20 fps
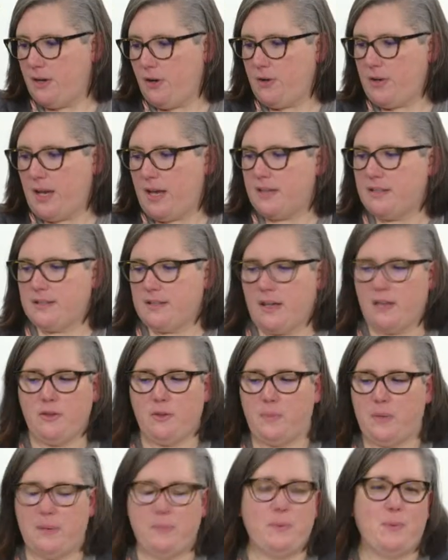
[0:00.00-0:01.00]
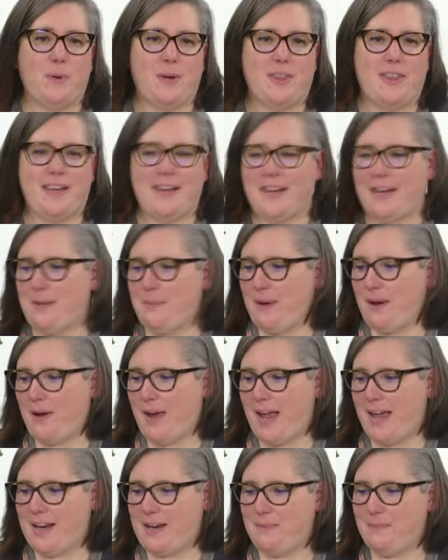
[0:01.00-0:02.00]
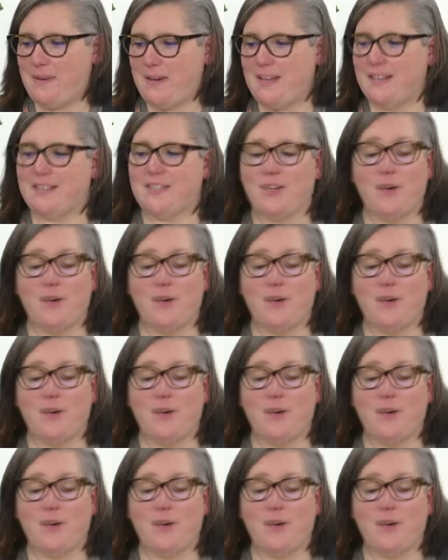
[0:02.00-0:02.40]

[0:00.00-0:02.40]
Oh, yes, other people were thinking about adding beads.